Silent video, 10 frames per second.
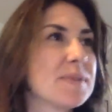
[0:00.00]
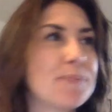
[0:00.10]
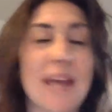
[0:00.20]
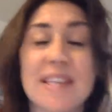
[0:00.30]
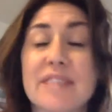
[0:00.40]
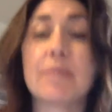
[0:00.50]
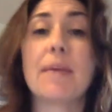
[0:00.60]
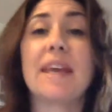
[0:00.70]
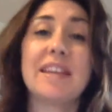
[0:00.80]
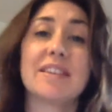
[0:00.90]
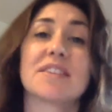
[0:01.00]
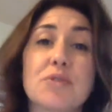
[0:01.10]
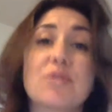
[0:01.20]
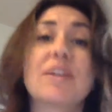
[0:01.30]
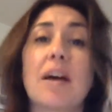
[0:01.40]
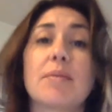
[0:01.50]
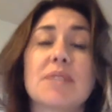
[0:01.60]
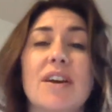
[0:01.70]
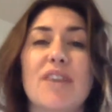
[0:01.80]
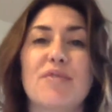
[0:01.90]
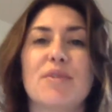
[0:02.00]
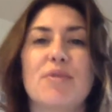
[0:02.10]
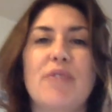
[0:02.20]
space and for making the story come to life with all